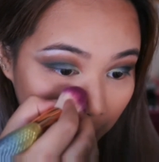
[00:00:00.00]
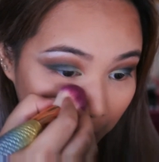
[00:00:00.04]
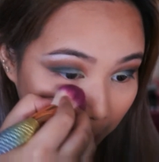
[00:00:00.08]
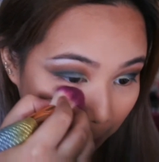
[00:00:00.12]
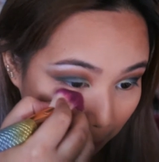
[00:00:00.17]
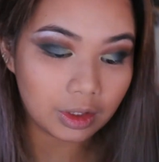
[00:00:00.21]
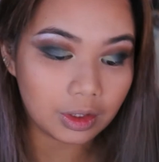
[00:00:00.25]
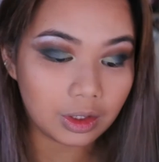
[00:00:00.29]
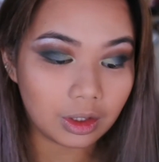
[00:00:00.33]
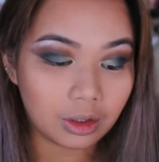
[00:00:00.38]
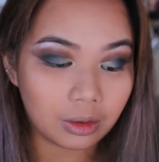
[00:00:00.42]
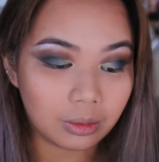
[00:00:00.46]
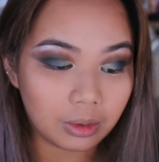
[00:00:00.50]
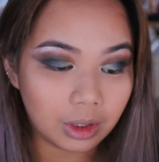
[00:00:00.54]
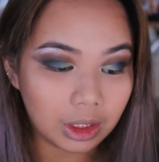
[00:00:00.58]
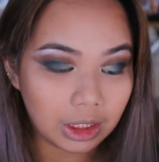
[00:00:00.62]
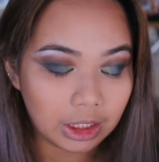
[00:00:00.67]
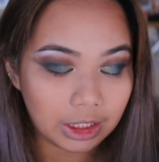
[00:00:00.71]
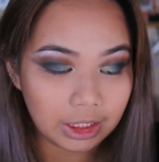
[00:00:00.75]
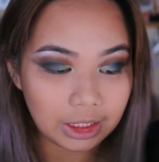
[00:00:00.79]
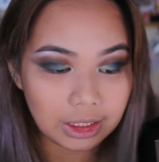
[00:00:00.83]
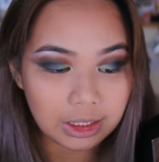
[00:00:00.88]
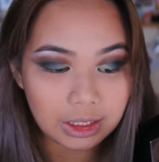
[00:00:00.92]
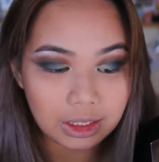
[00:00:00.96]
Let's go with
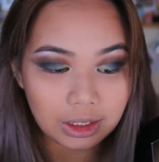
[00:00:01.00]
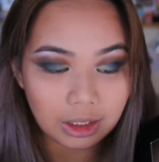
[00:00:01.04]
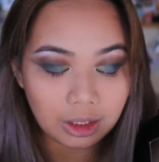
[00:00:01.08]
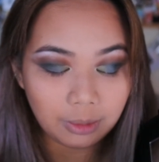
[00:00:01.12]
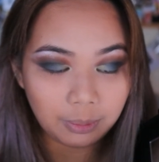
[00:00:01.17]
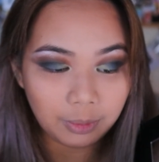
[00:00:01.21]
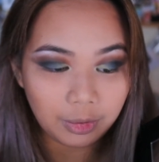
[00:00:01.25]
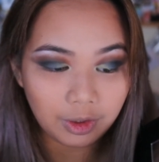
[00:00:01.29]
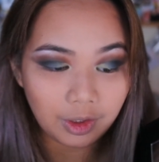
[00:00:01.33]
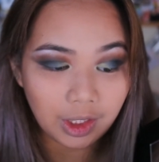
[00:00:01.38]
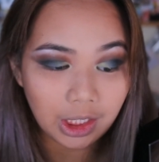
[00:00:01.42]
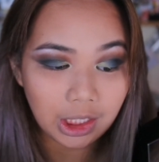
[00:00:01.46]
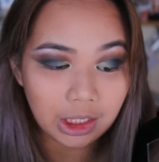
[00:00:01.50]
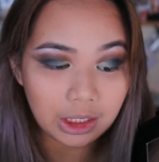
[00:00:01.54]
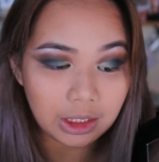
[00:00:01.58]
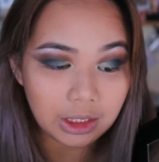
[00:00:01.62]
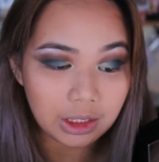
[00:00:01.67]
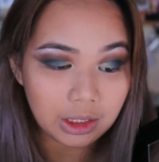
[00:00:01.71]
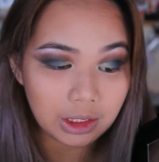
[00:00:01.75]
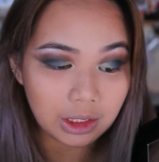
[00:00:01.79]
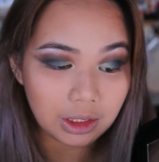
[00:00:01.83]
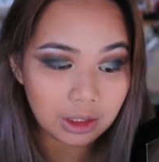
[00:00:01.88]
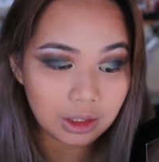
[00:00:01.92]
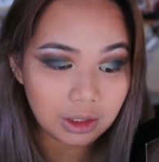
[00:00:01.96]
like sleep
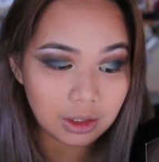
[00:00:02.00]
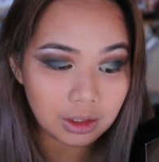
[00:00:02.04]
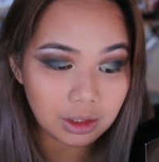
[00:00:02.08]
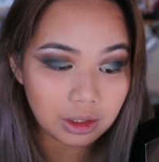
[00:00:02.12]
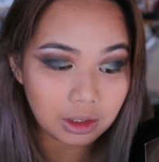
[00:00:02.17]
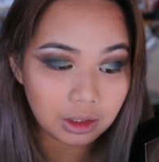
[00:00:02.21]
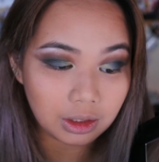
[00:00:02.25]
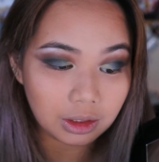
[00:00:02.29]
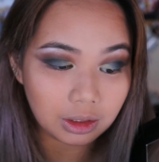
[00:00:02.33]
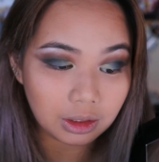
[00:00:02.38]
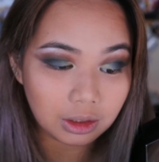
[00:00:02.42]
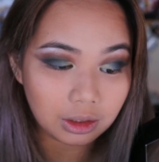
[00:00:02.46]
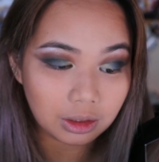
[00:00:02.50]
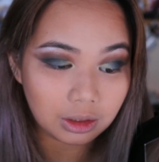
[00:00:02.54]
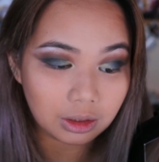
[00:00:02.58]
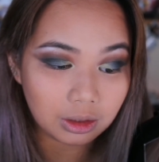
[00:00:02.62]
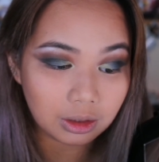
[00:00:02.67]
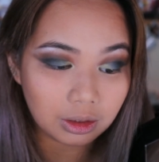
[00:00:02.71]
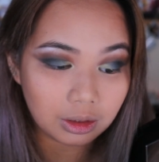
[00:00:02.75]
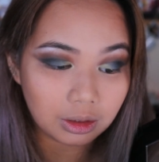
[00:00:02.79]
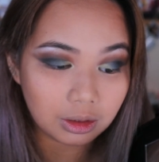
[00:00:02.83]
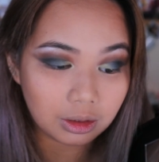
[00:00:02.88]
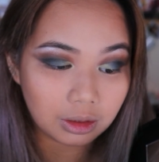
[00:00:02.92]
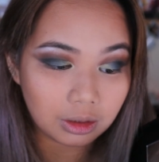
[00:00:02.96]
paralysis
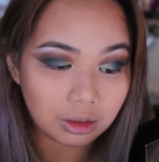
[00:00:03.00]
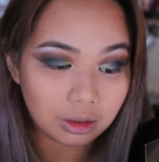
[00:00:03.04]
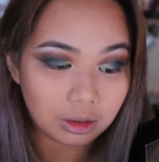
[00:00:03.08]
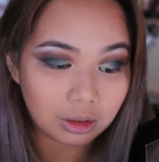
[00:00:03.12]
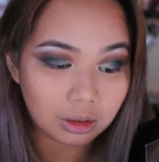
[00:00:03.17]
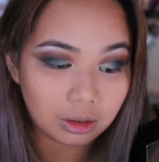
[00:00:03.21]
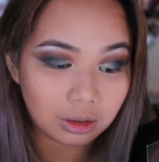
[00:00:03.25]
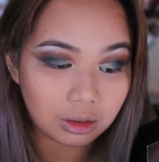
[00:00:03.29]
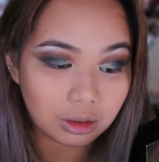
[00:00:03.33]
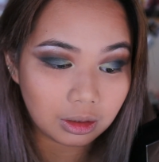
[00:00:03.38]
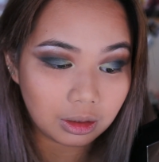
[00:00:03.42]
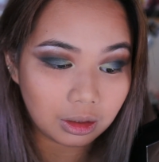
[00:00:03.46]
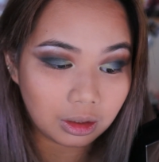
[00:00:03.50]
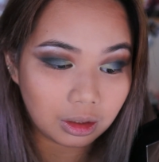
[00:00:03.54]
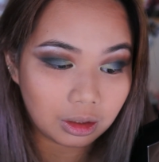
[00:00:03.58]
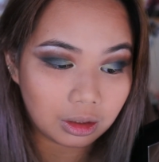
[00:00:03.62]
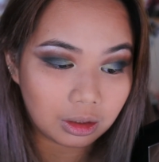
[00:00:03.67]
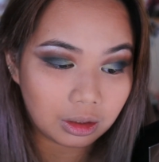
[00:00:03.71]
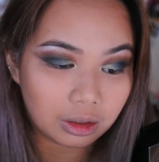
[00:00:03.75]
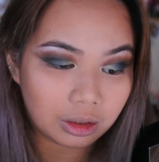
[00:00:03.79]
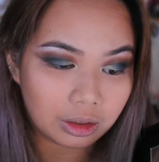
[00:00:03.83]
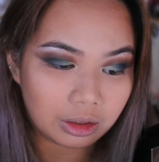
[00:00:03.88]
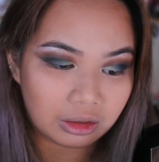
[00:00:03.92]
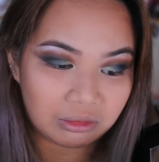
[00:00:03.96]

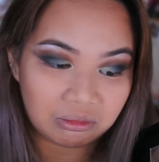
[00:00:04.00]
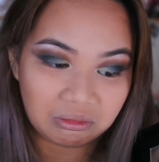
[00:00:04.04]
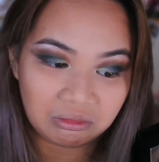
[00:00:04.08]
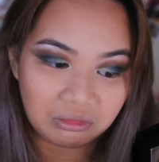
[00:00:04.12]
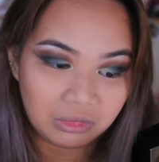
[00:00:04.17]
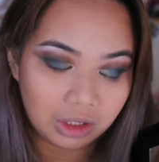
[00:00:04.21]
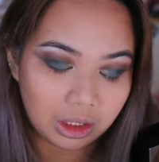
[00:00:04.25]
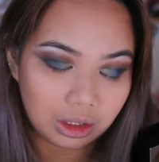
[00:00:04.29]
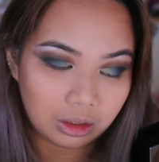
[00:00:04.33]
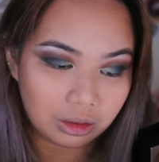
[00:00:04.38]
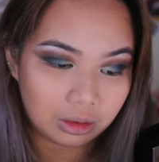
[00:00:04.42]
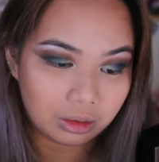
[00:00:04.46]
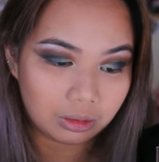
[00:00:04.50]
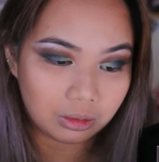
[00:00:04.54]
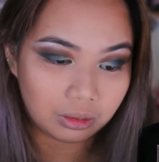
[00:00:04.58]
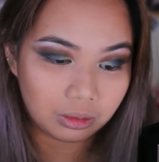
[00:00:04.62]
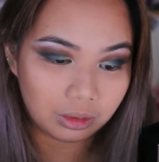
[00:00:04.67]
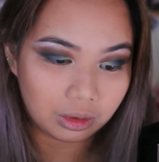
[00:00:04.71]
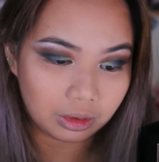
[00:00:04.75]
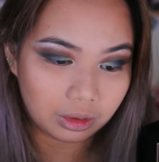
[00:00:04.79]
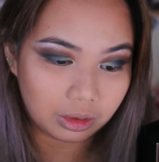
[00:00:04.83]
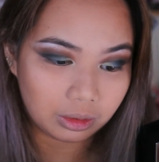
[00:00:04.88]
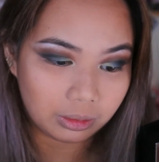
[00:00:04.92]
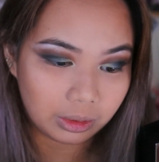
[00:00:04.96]
on, I don't know,
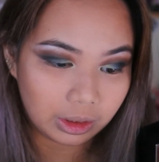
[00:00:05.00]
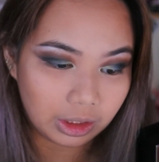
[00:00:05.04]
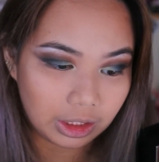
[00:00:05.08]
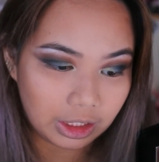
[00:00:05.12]
the lower